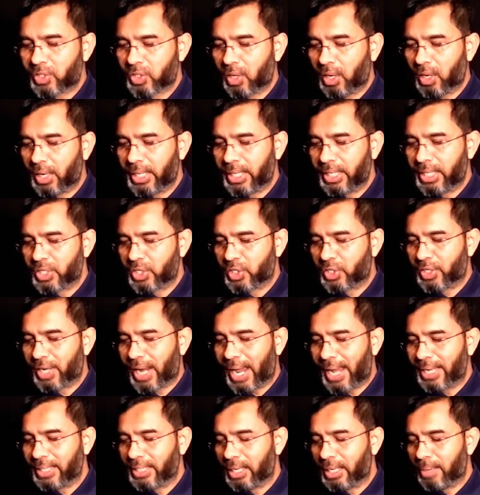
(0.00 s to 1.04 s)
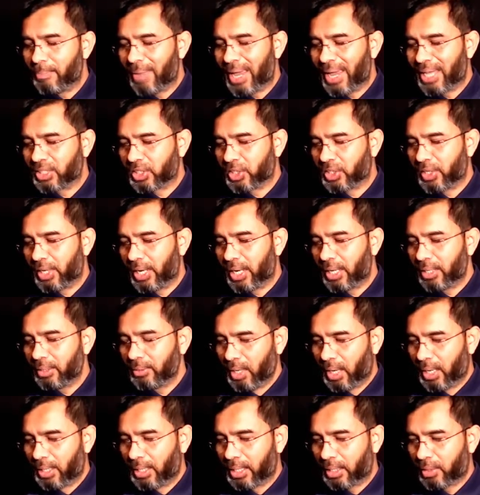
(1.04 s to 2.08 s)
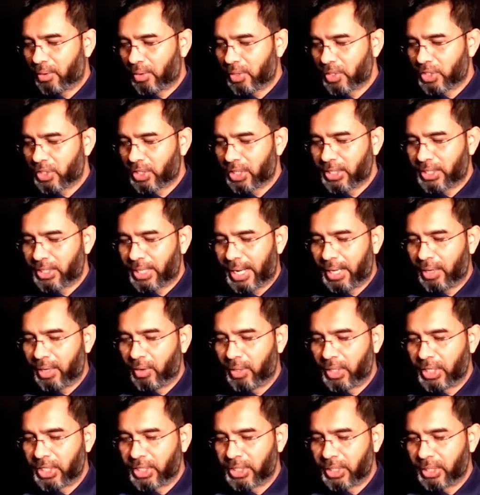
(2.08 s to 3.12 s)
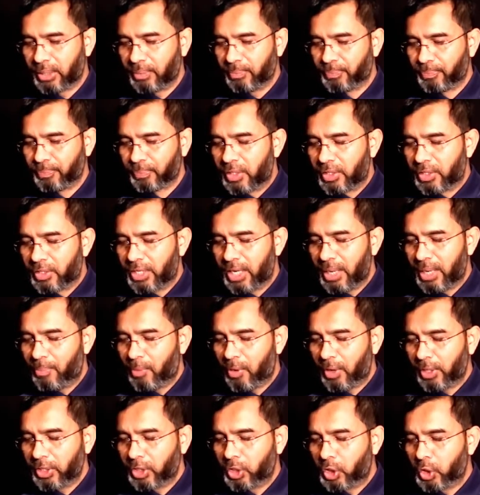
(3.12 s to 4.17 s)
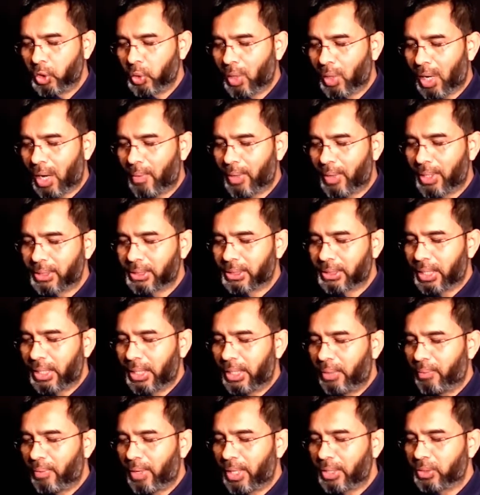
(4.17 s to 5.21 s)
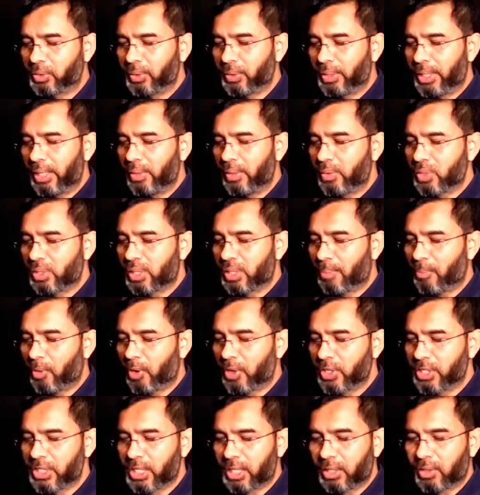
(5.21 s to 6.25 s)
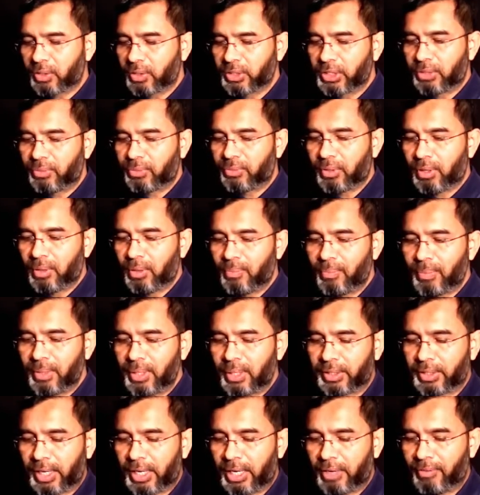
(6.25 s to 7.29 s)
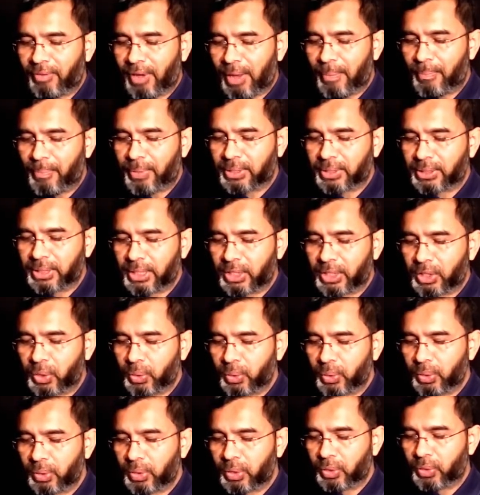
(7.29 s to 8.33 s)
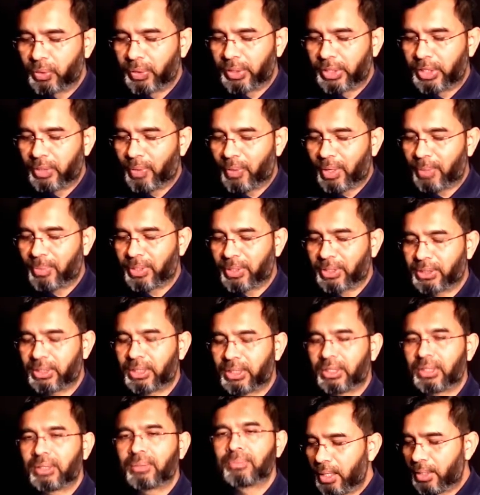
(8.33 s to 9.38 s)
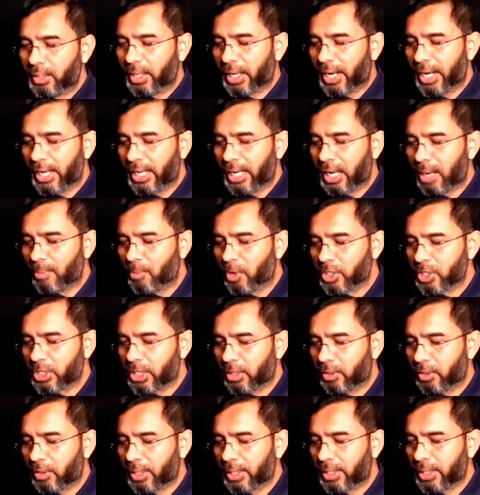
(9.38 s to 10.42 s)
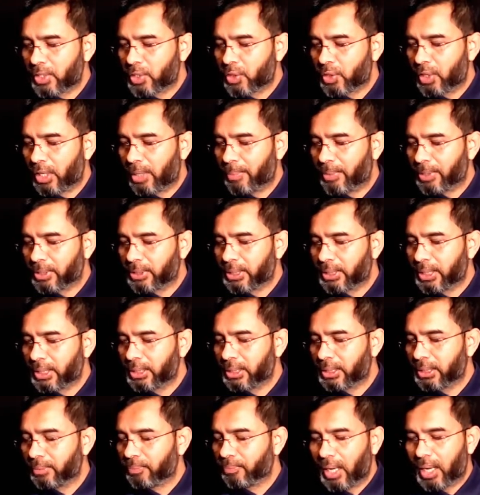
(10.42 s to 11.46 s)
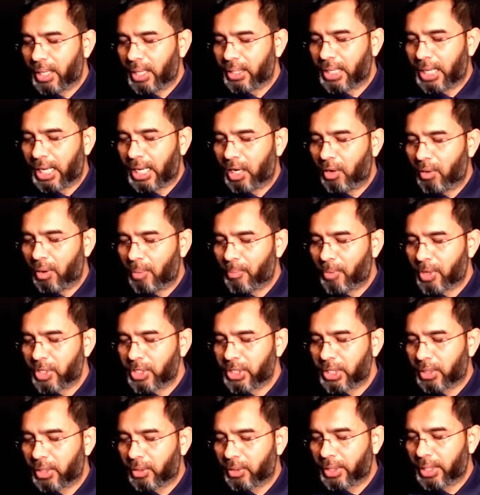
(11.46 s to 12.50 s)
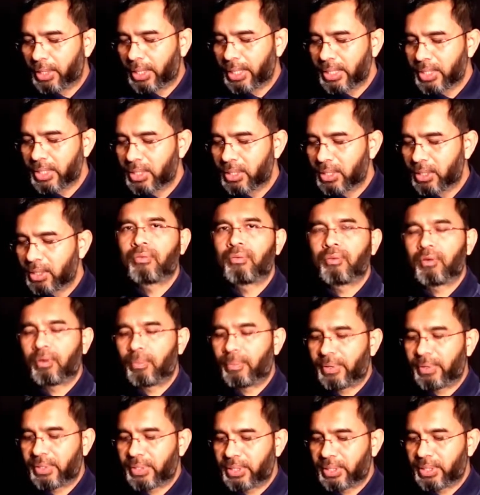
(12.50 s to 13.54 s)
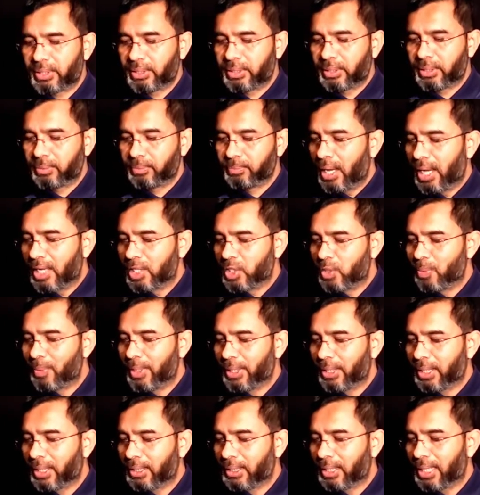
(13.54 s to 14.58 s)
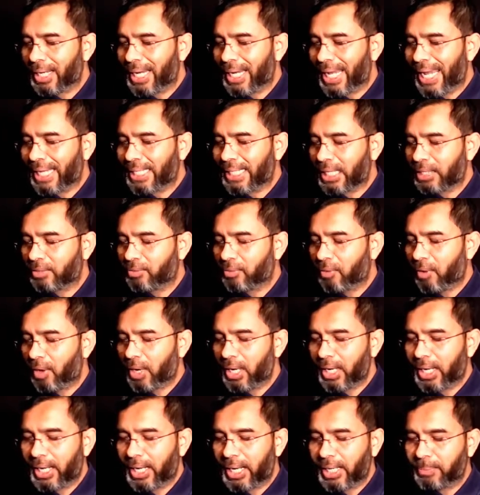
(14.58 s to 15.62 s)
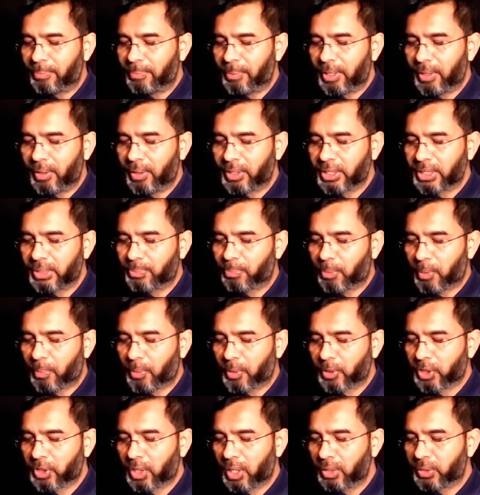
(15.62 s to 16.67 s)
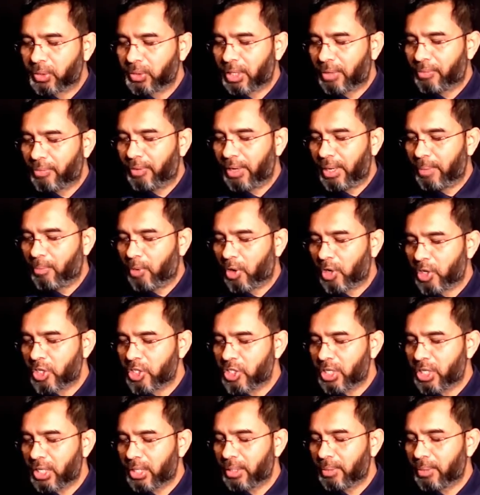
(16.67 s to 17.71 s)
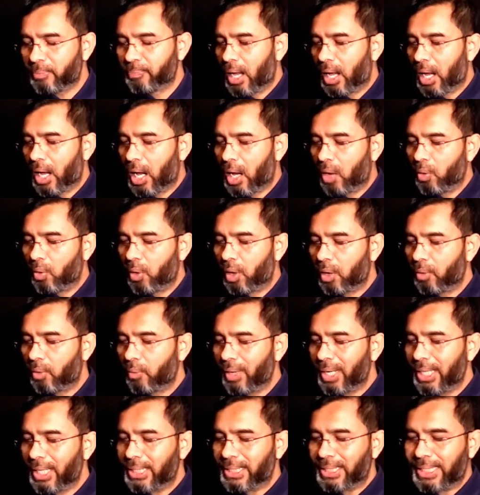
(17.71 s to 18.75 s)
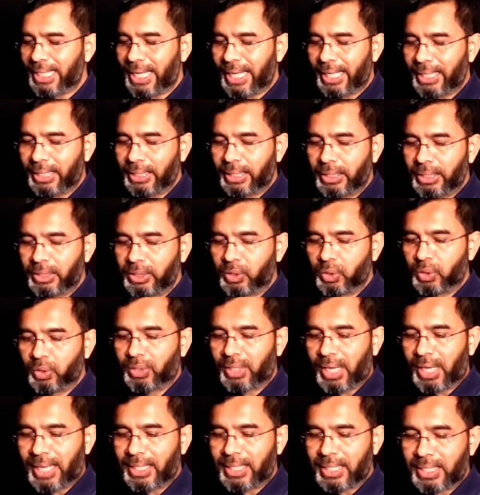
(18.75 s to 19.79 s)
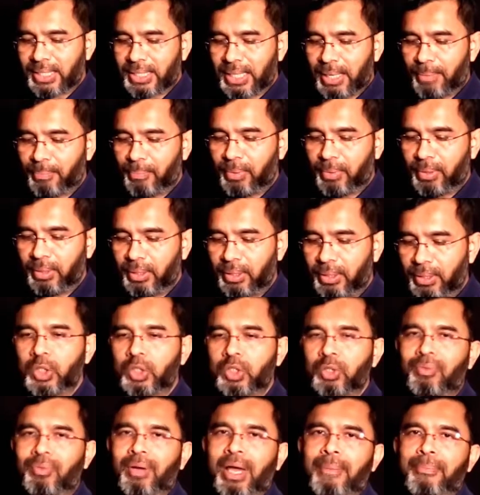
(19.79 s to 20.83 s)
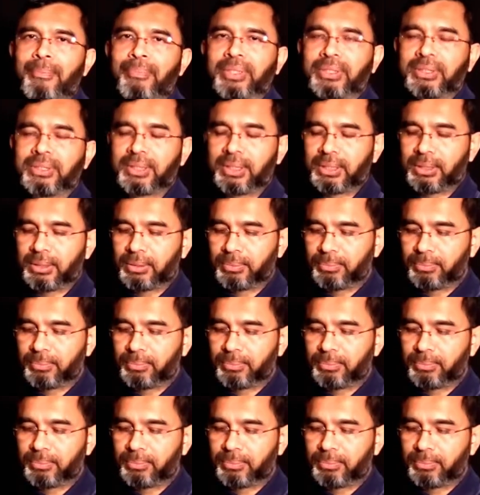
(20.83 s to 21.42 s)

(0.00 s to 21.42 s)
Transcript: solid is dried in a batch dryer under constant drying condition. 3.2 hours are required to reduce the moisture content from 35% to 21%. The critical moisture content is 20% and the equivalent moisture content is 4%. Assuming that the rate at falling rate period is proportional to the free moisture, how long will it take to dry the sample to 5%?